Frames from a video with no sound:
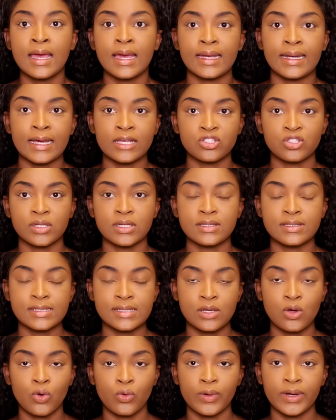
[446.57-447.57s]
And as you can
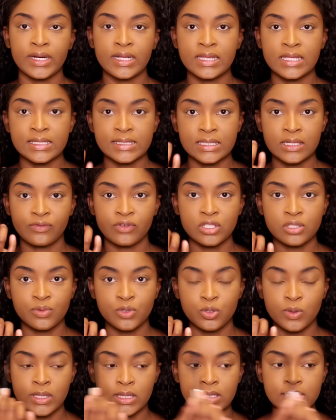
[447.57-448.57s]
see already, there's a difference
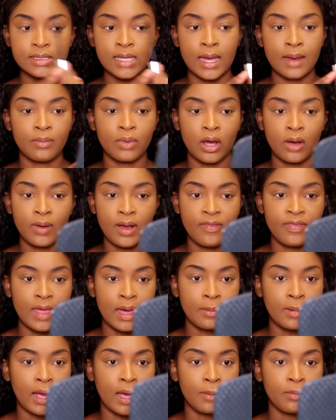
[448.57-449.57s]
between this eyebrow and
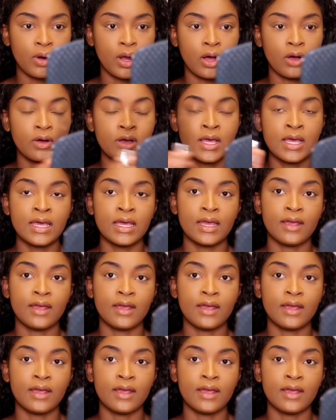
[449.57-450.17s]
that eyebrow,